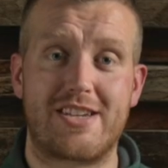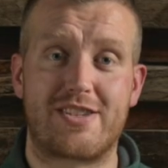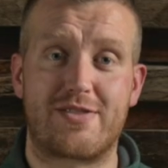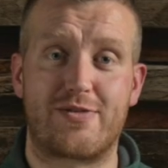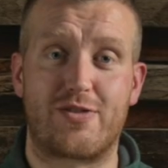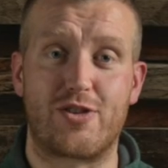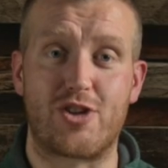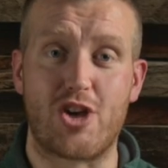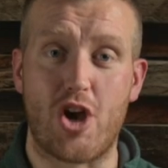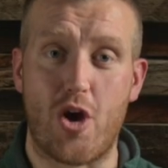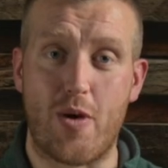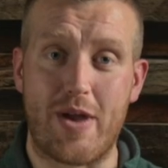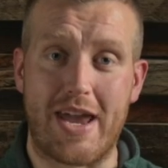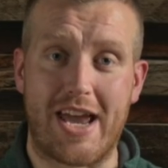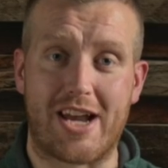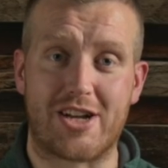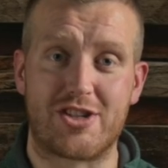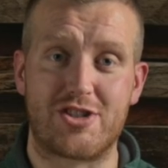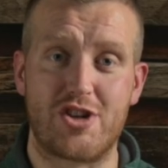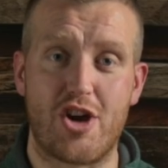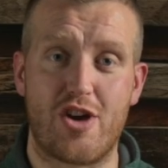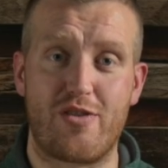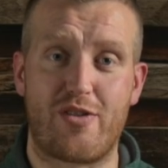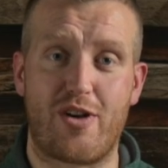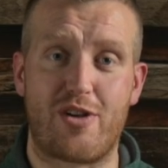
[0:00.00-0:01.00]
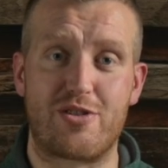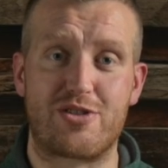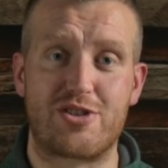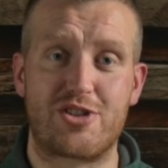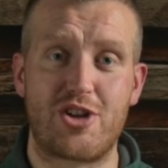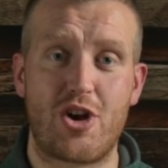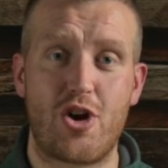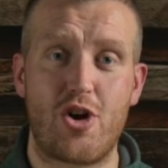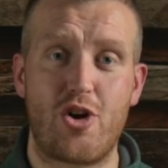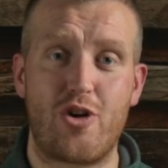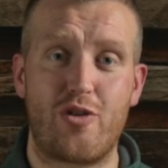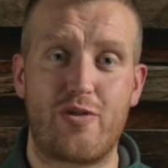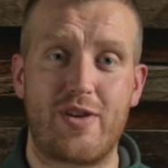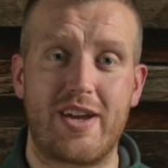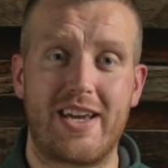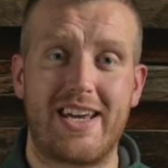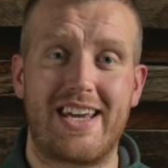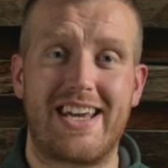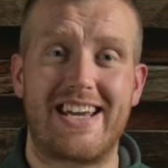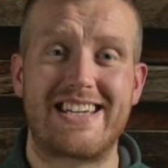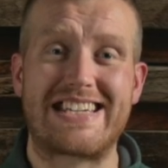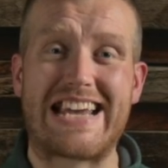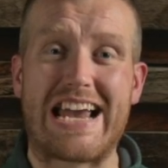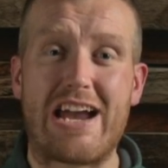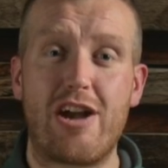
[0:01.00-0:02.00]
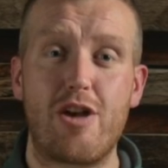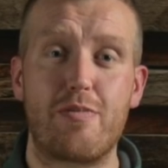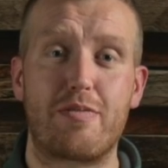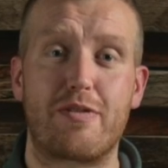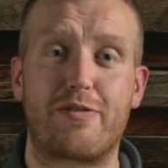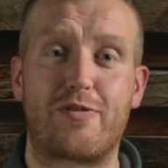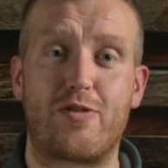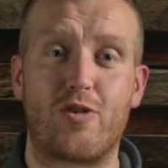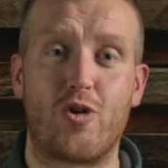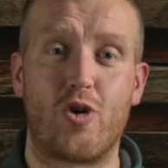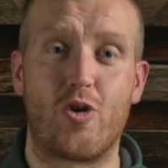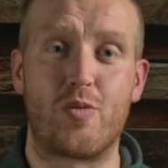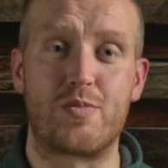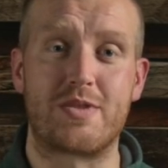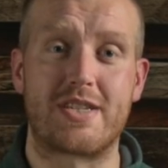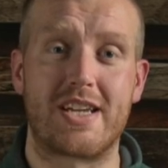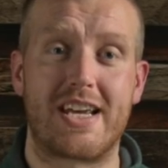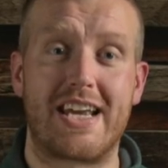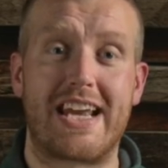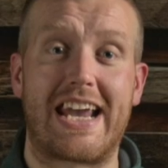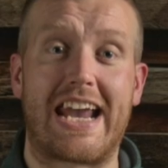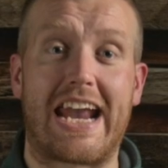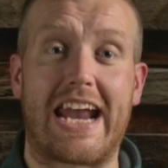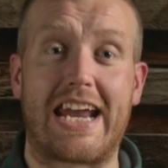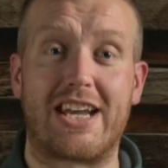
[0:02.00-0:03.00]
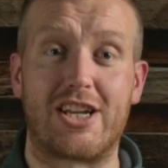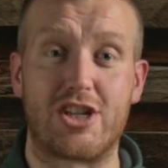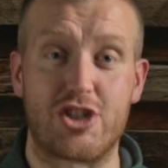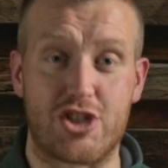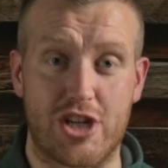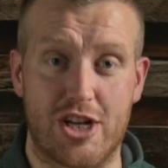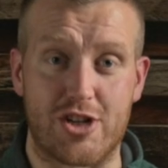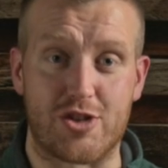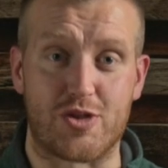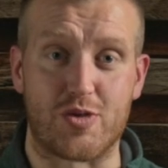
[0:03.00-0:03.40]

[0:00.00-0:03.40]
for the OEX Novo stove is how it performs in a gentle